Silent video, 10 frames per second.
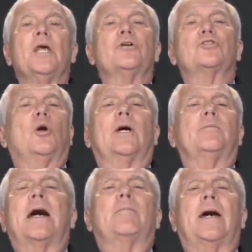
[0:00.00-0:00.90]
So at
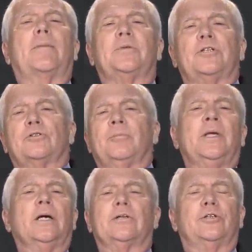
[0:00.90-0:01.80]
my baptism,
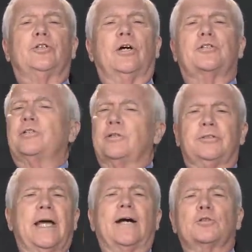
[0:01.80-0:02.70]
the church just
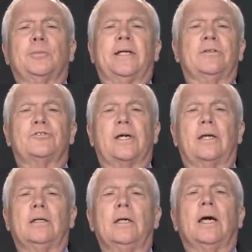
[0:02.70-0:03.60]
doused me and
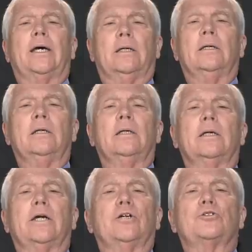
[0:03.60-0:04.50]
said, hey,
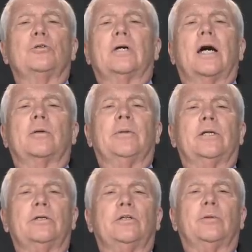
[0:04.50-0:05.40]
here's who God
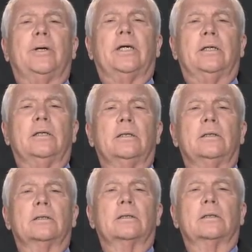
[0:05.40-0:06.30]
meant you to be.
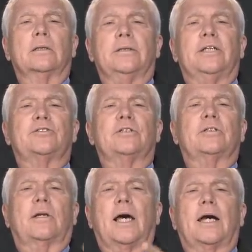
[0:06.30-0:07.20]
This is
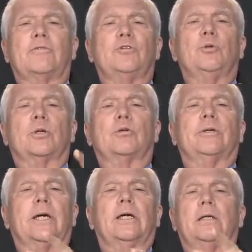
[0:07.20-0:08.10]
the life you were
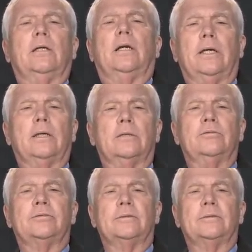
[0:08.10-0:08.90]
created to live.